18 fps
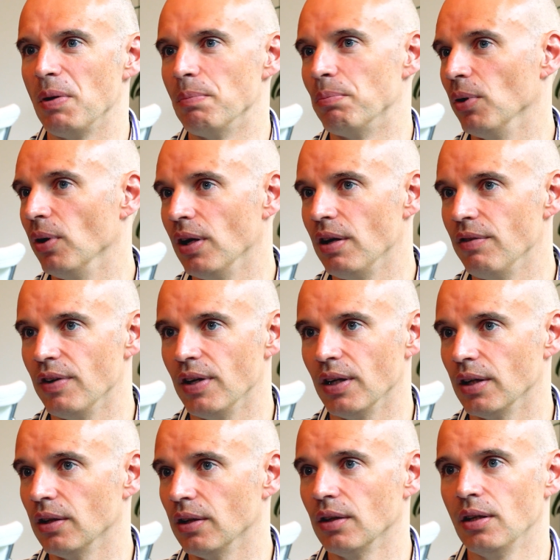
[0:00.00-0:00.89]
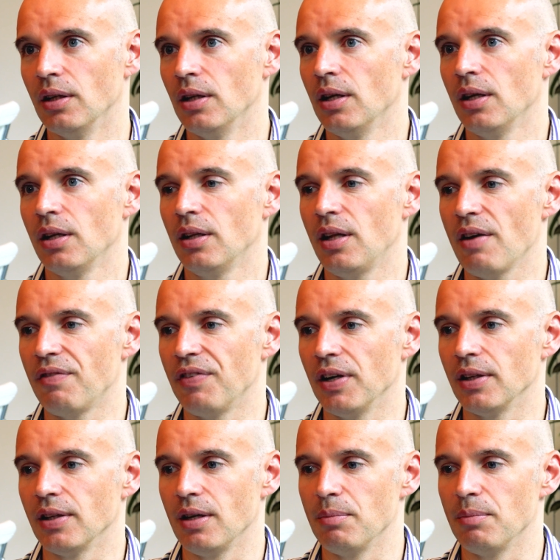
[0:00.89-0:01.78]
people leaving,
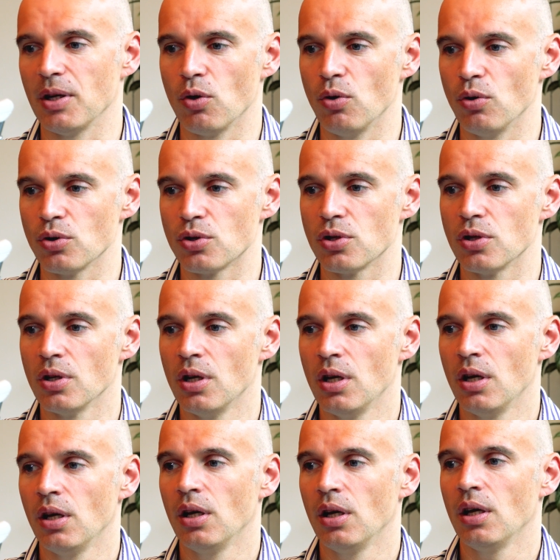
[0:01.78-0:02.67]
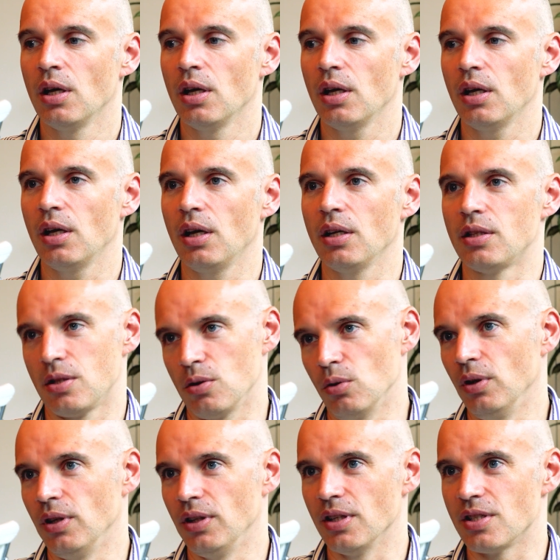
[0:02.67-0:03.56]
definitely, because it's
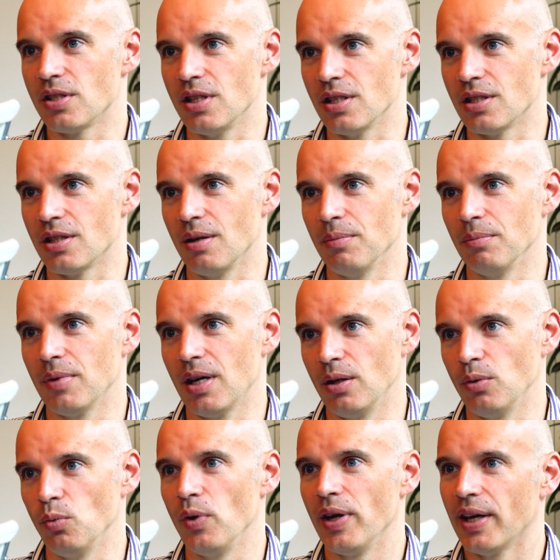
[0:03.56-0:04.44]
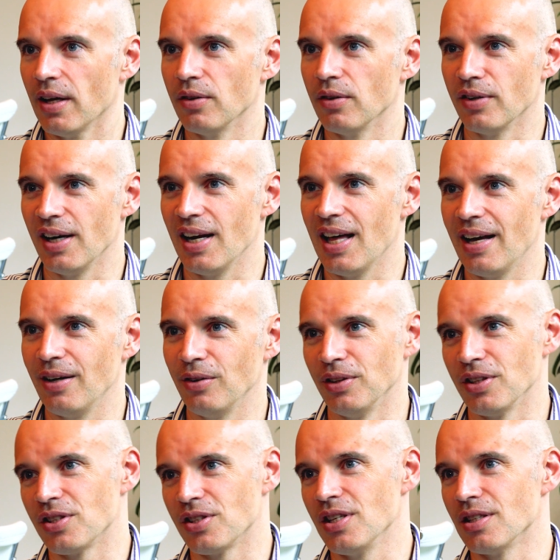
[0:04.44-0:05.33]
all in the system, and we can rely
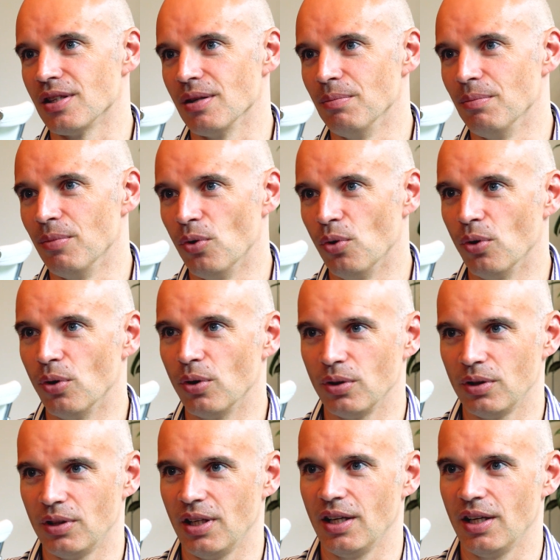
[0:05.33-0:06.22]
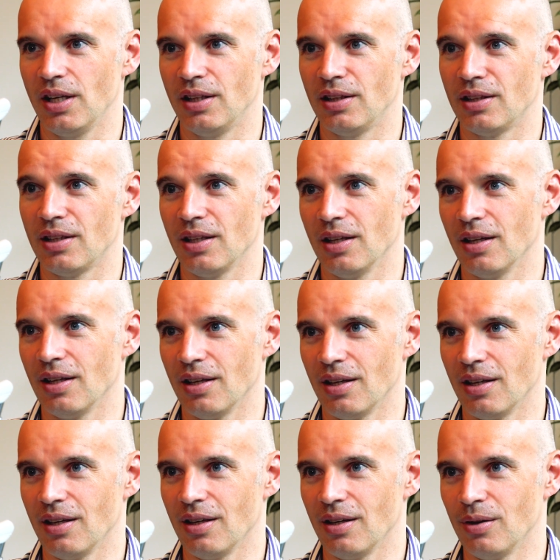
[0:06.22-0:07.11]
on the system more than
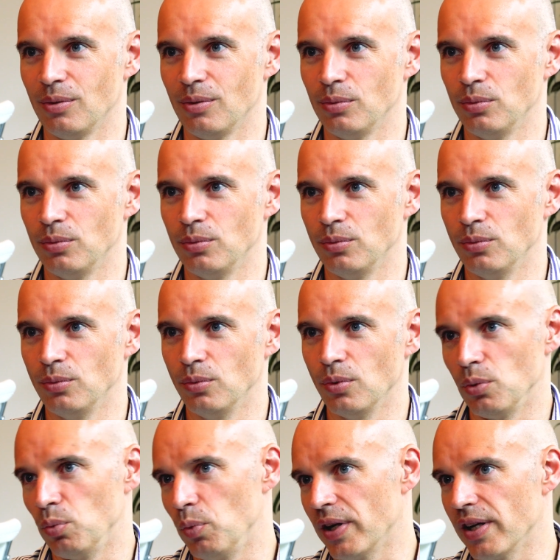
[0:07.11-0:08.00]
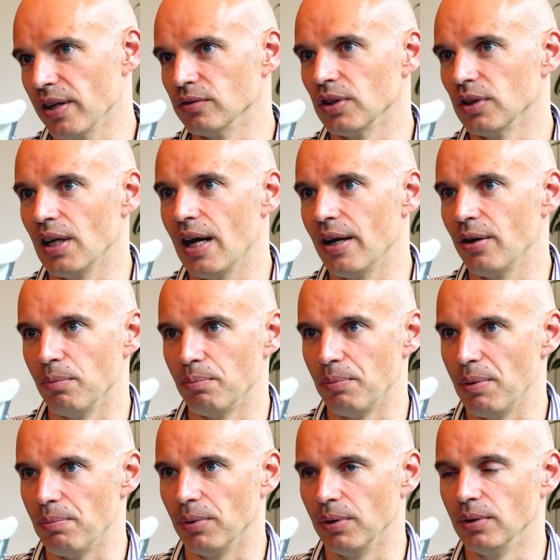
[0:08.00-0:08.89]
what we can rely on
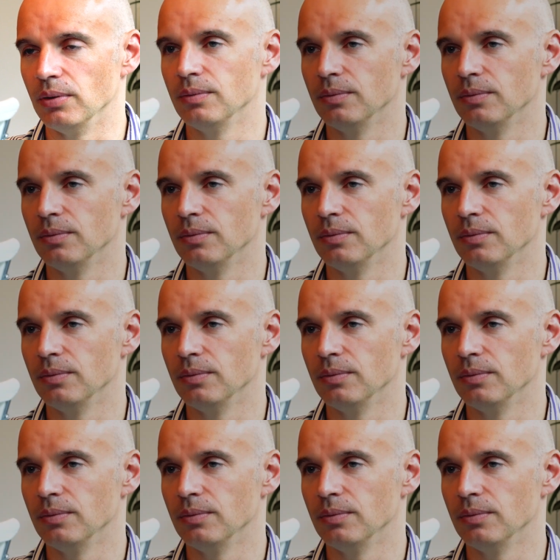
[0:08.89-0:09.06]
people.